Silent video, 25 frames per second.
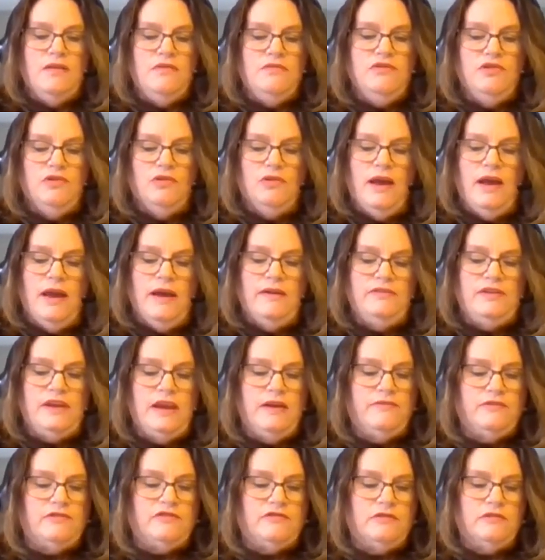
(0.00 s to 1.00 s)
You'll have to
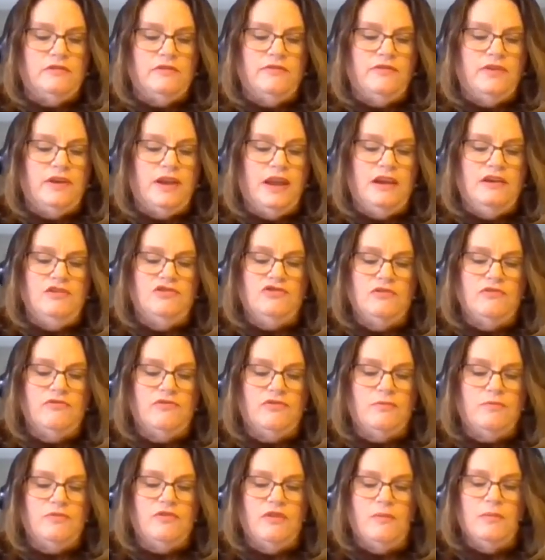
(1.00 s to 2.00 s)
have a certification
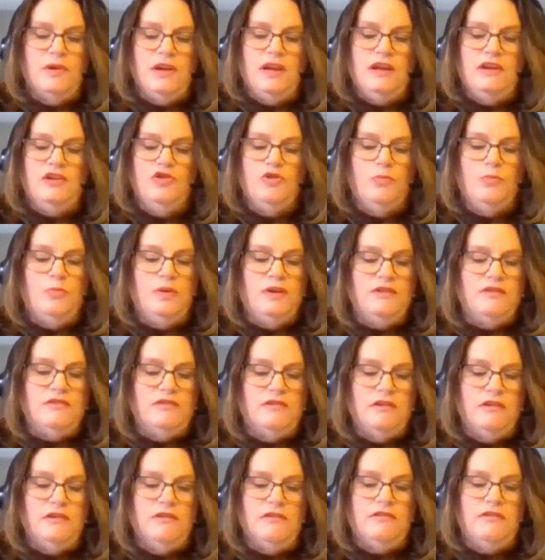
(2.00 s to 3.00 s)
from somebody in your
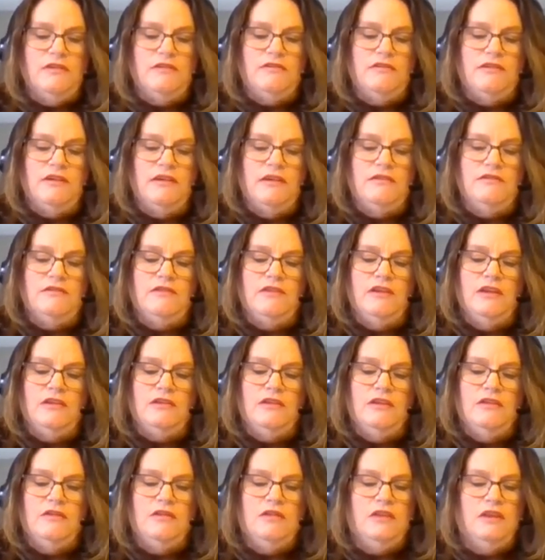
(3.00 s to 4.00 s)
business that says that
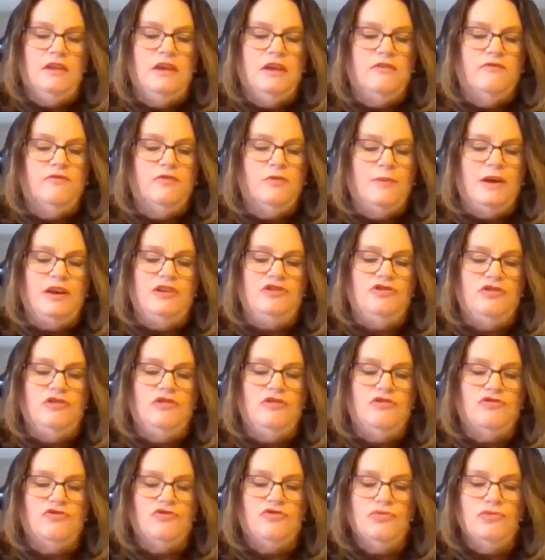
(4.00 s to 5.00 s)
the information
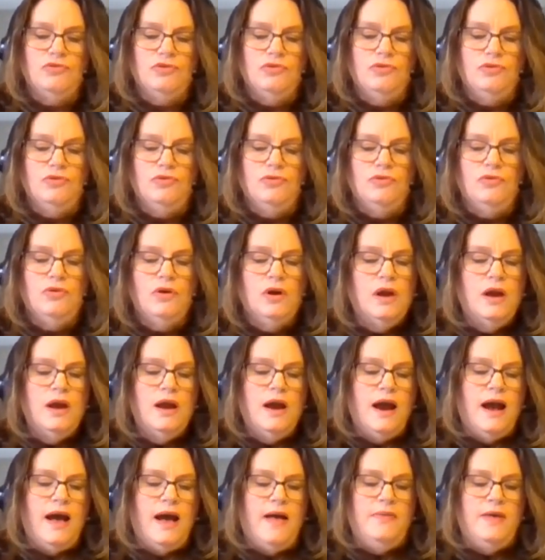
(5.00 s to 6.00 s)
is true,
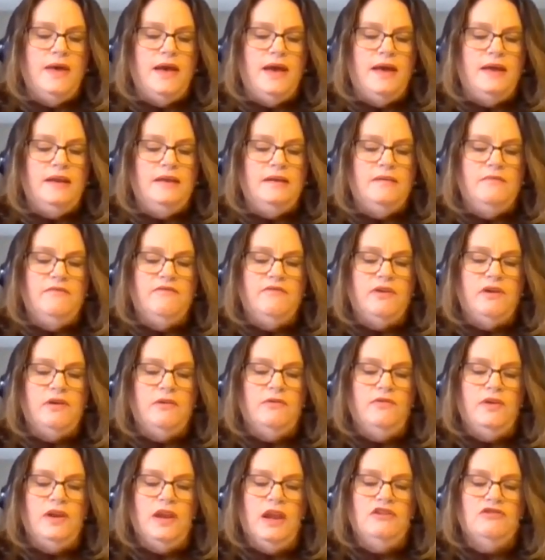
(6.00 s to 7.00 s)
and then
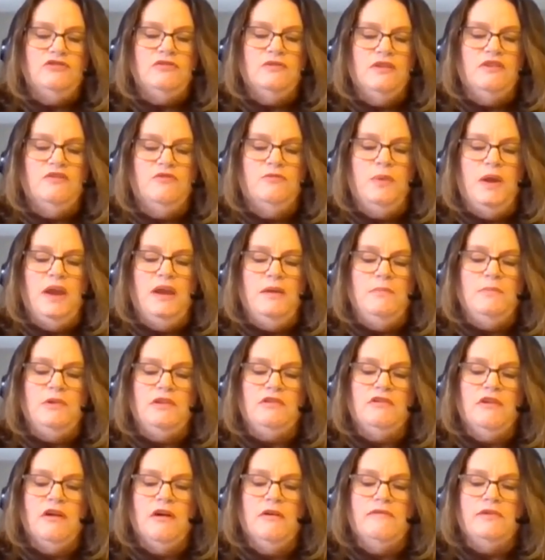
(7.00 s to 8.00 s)
verification of
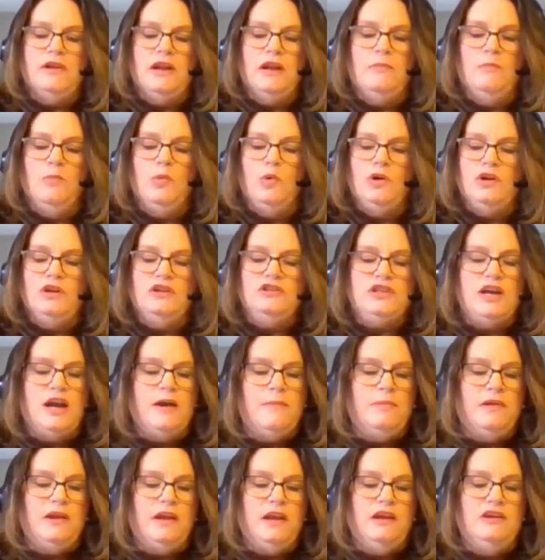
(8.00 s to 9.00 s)
payments covered on mortgage
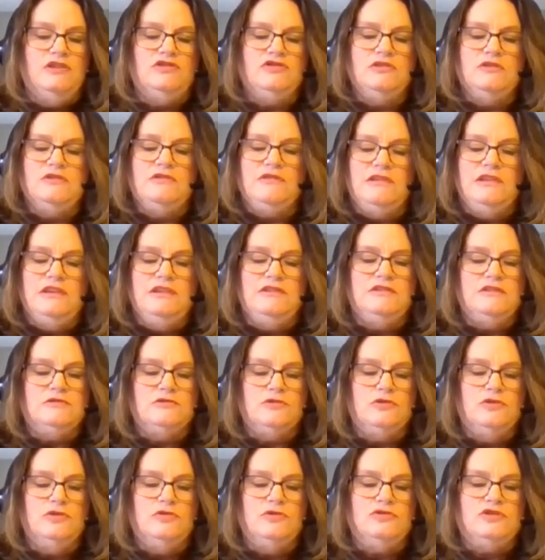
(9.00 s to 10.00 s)
obligations,
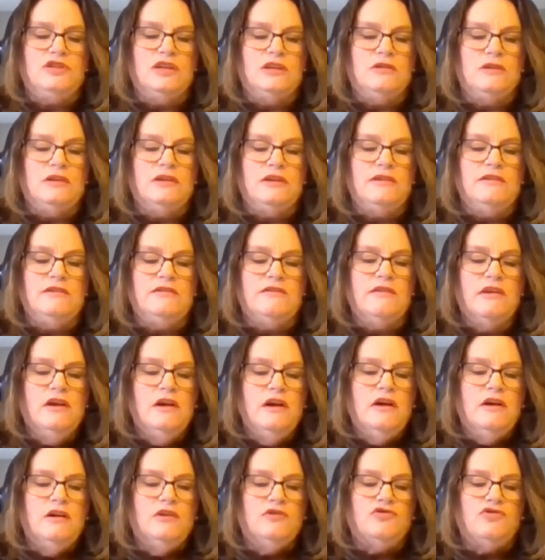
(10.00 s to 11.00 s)
leases, or utilities.
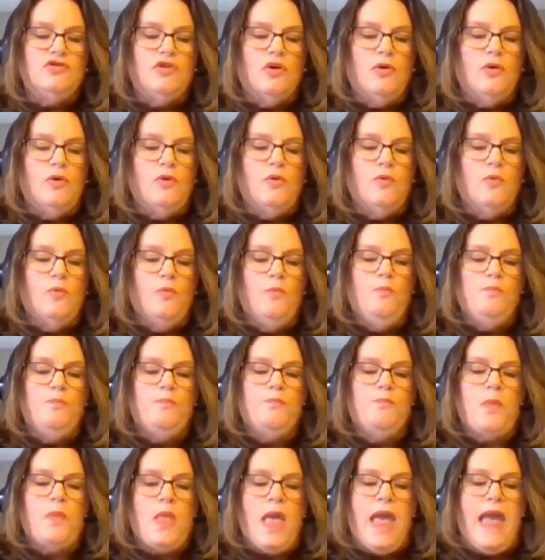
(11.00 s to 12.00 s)
So
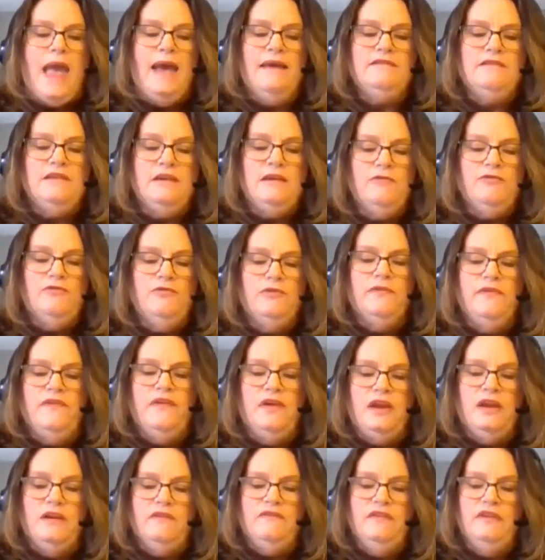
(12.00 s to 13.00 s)
asking for
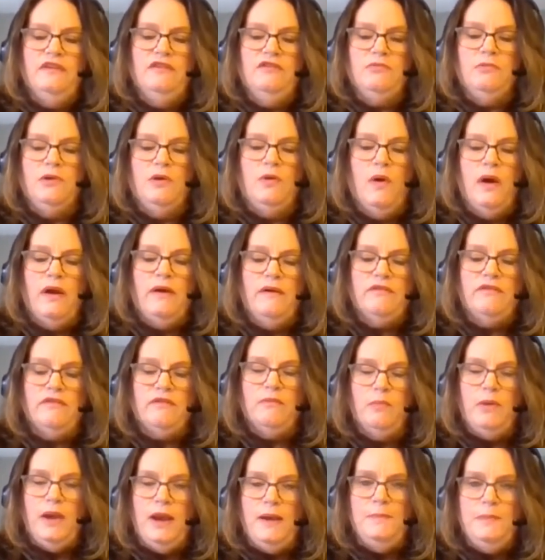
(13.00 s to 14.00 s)
forgiveness requires
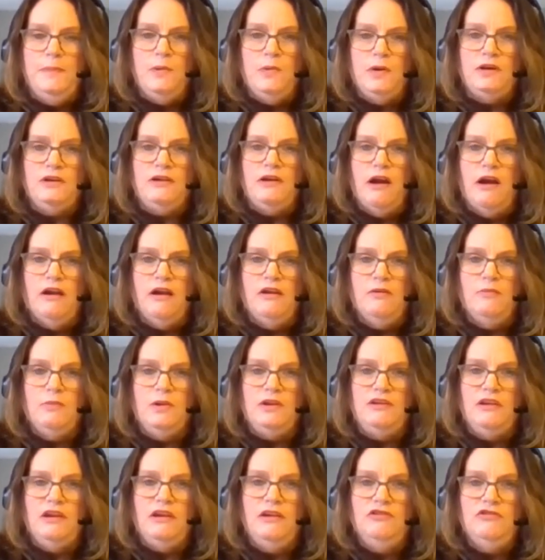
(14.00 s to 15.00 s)
some paperwork
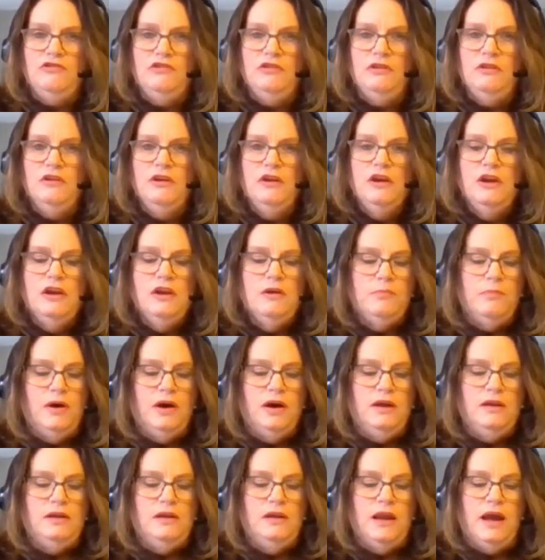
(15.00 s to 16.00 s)
documentation,
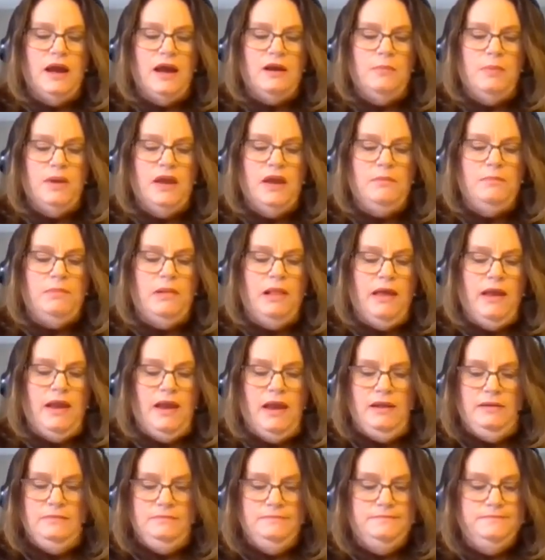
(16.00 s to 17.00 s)
but not a bad
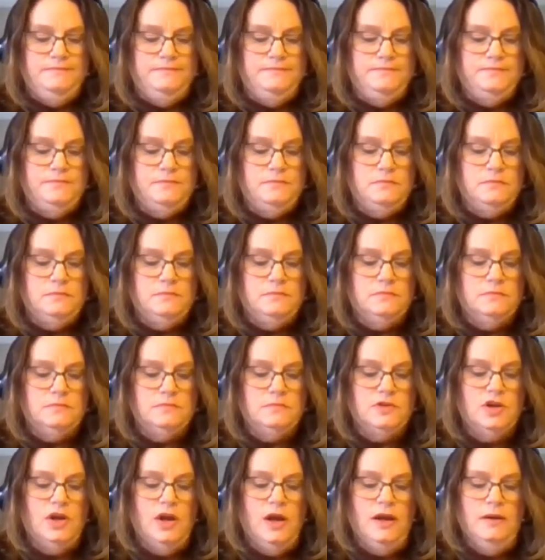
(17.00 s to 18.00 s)
plan.
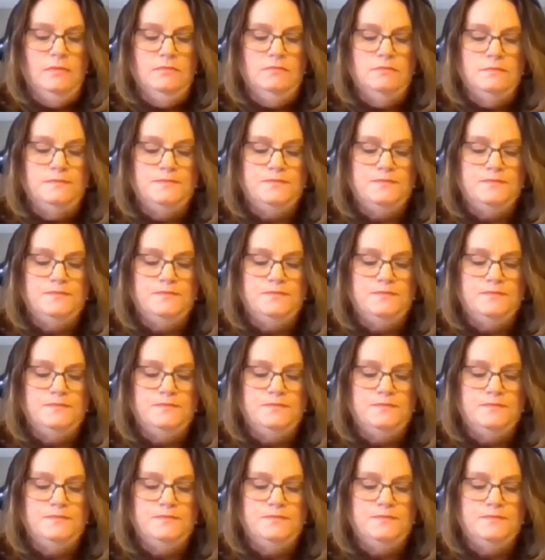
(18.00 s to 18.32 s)
Okay.